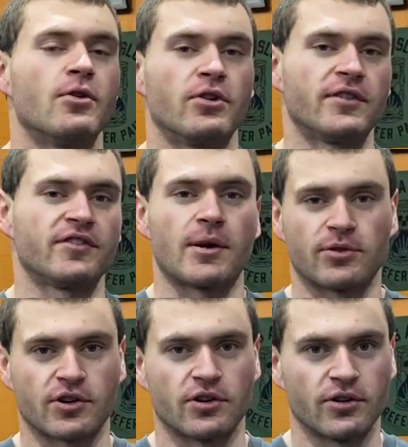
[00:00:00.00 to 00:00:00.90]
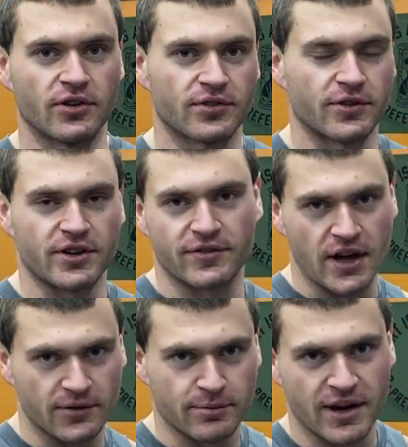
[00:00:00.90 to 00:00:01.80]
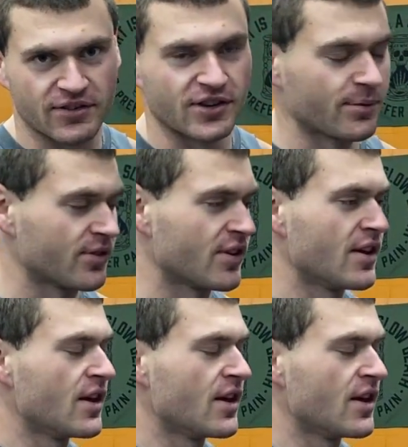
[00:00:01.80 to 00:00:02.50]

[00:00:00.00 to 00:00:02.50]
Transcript: or different types of curls for different types of biceps.